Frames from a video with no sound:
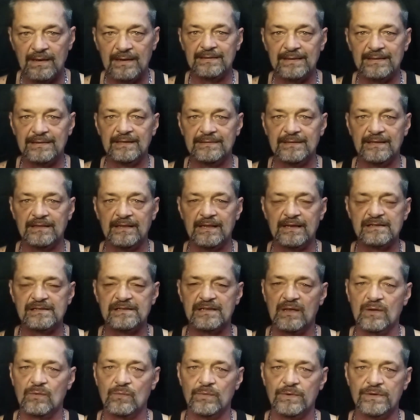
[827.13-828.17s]
Uh, the
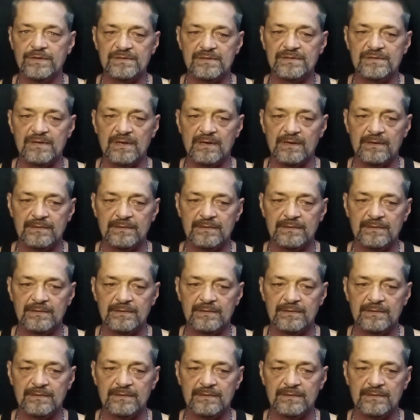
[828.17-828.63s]
next thing was.